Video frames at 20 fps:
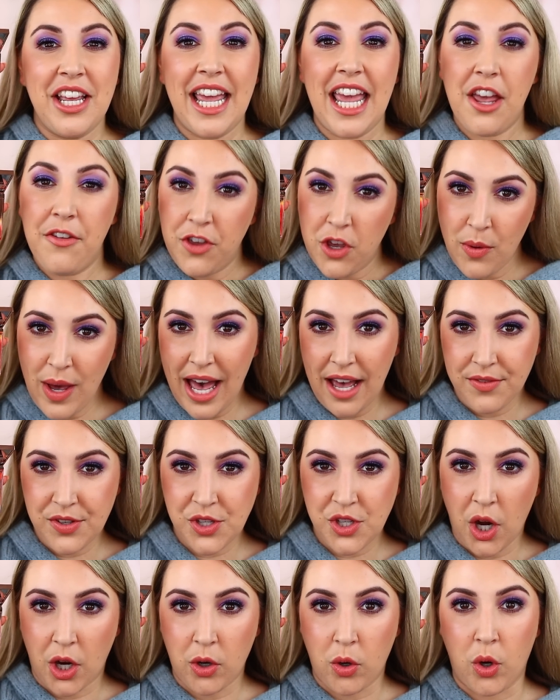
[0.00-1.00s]
if you have
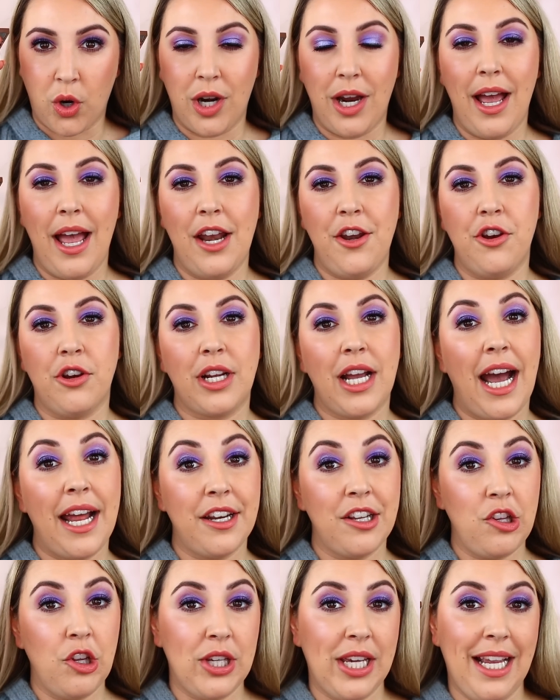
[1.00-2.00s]
Star Aura and you're kind
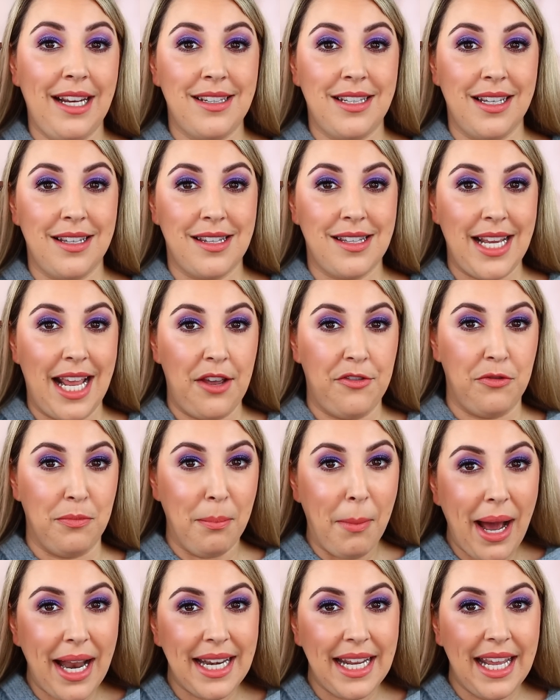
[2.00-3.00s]
of looking to save
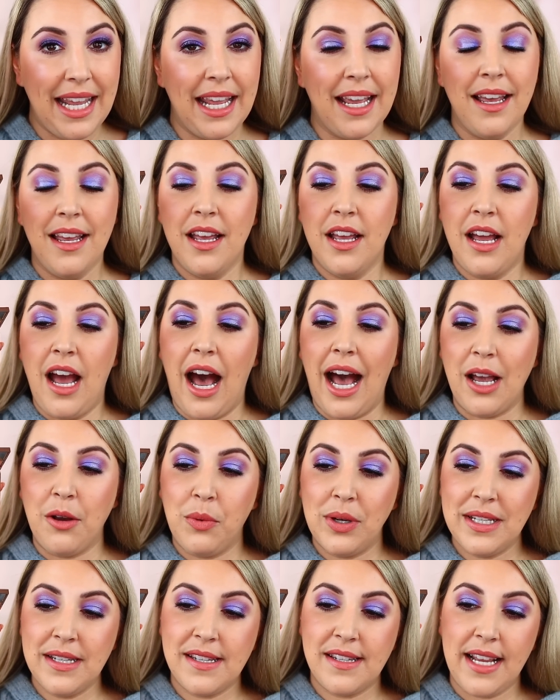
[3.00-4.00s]
money, I
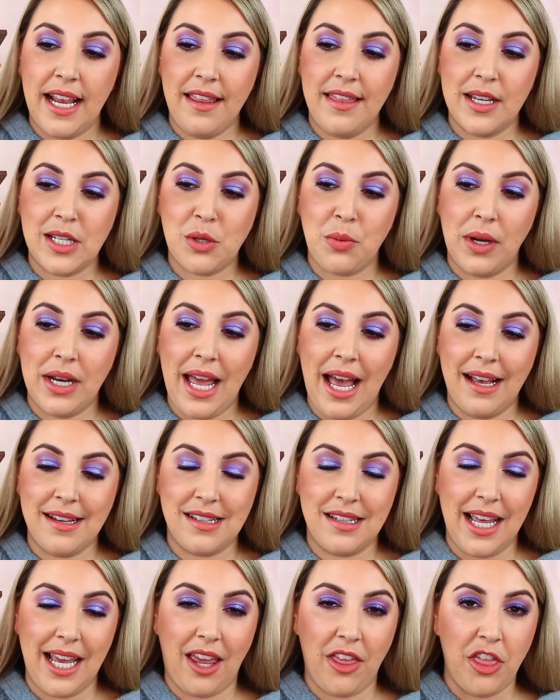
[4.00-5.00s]
wouldn't say this one
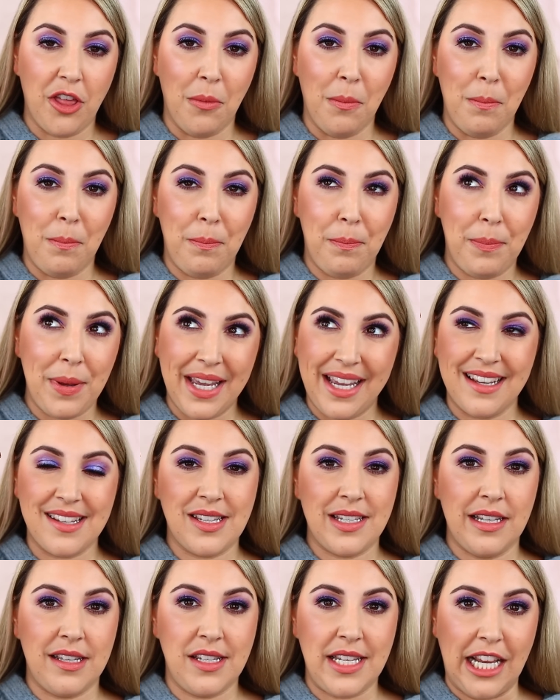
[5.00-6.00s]
has like the biggest
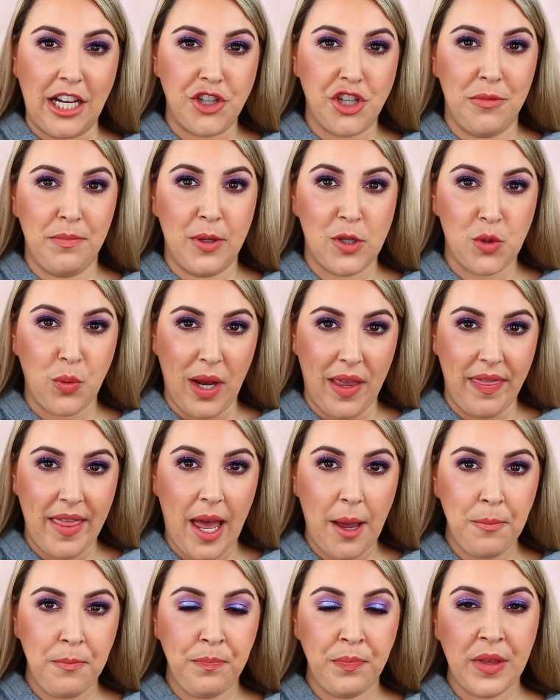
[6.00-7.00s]
distinction between
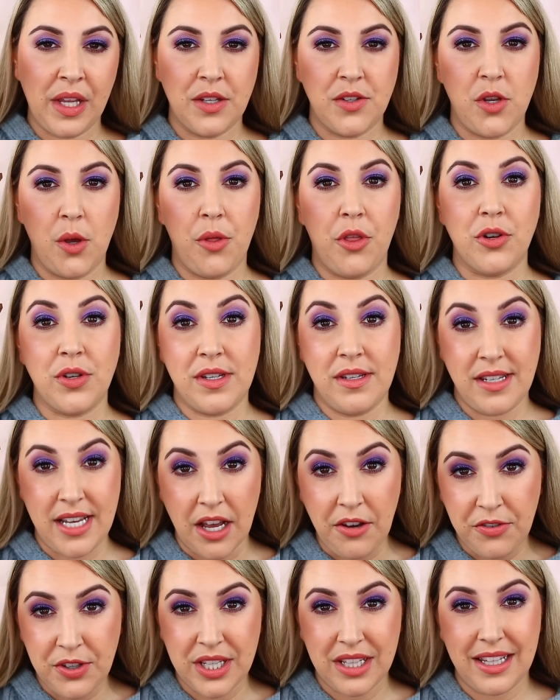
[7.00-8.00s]
them. So there's
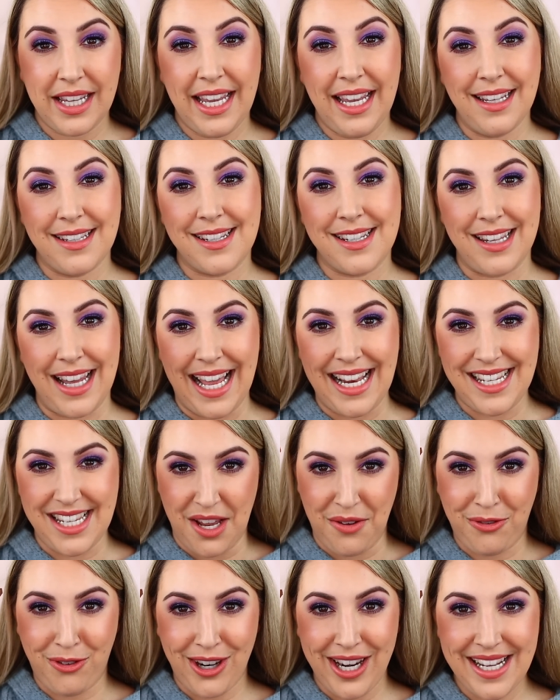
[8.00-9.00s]
definitely a slight
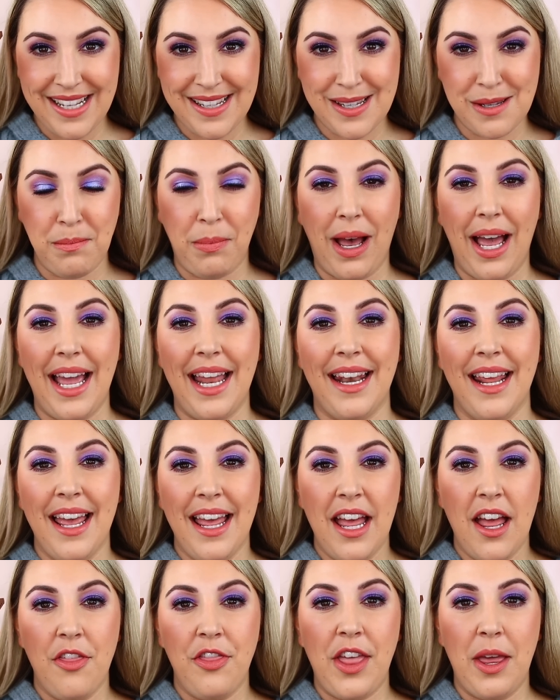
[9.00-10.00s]
difference, but
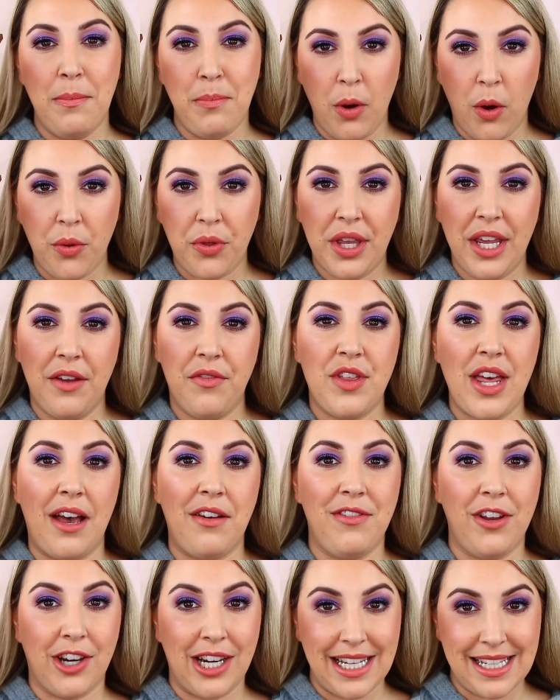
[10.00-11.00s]
they both give that
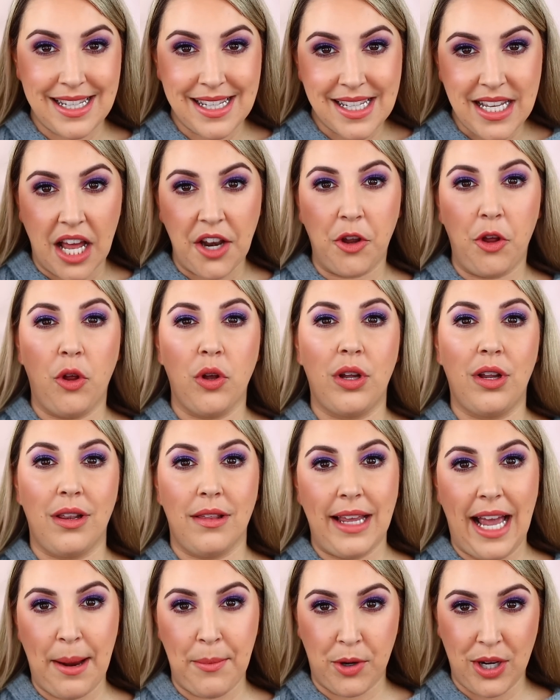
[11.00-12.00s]
very subtle,
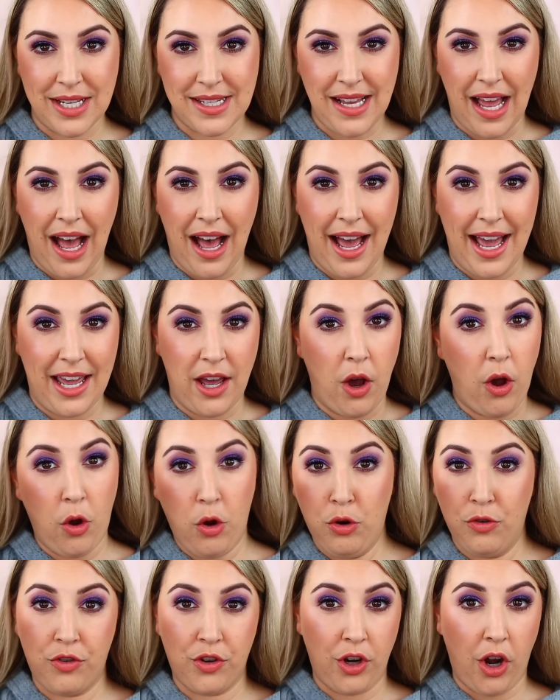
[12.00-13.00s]
glamorous eye
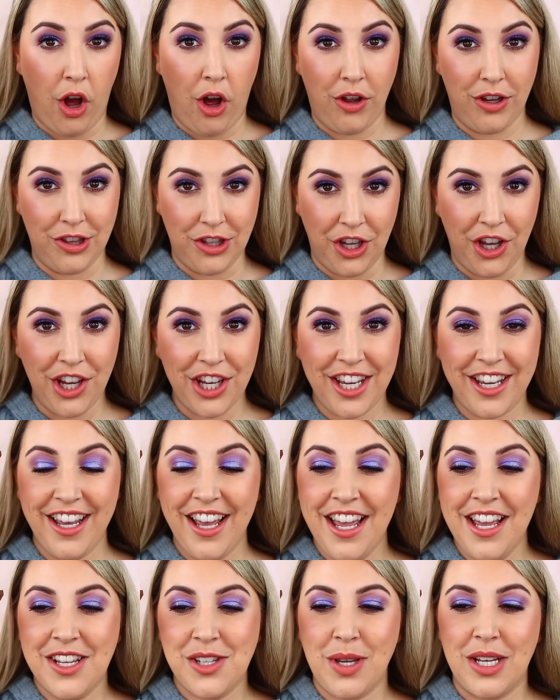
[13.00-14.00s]
overall look.
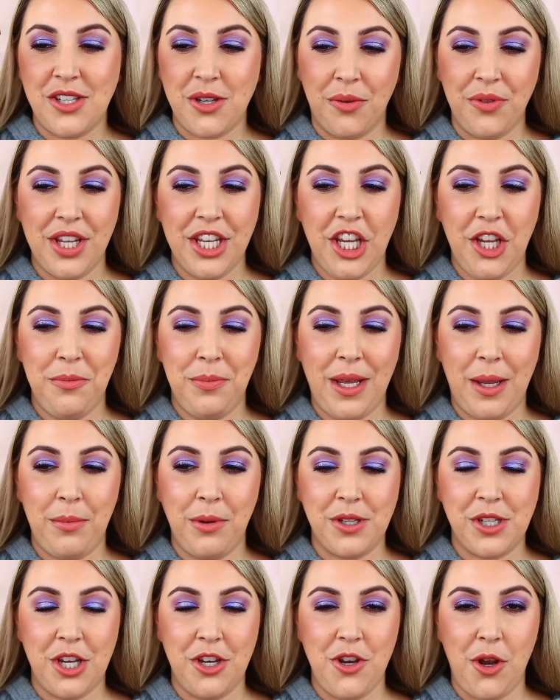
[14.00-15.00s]
So I don't think you'd be
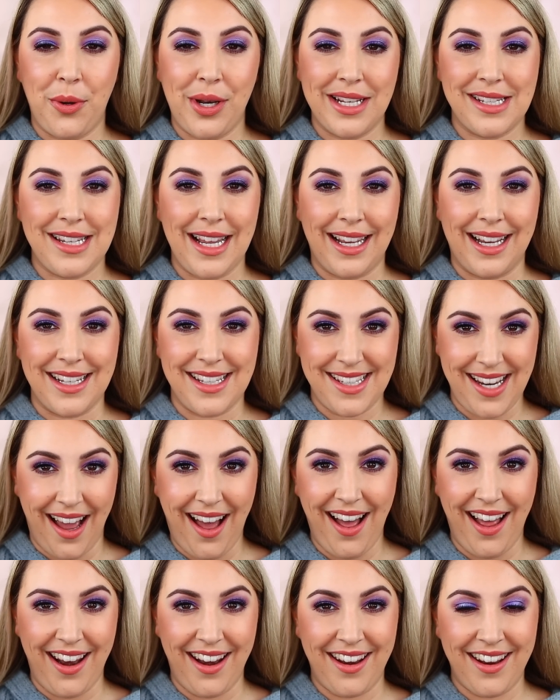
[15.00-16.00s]
able to notice like a
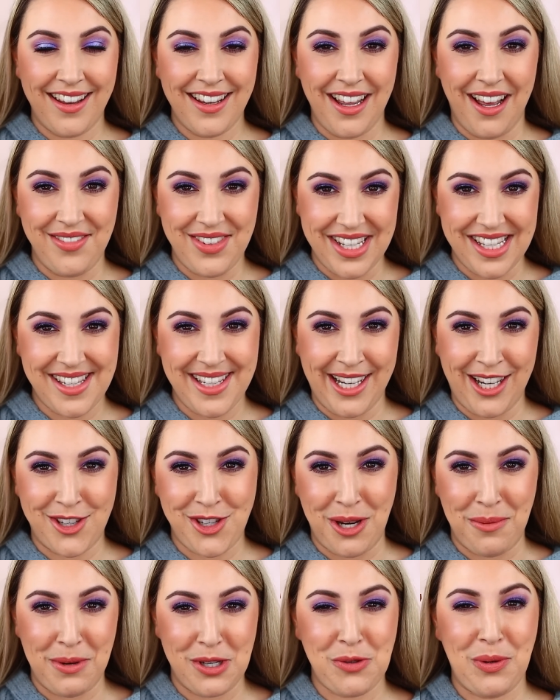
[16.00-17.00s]
ton of
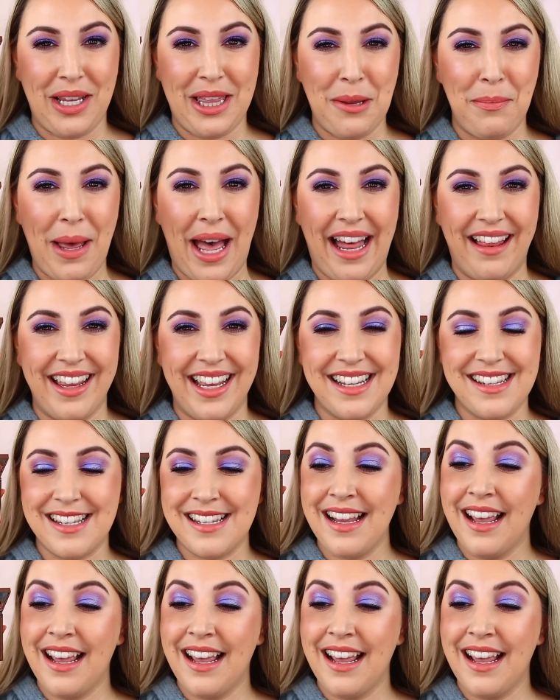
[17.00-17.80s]
distinction between the palettes.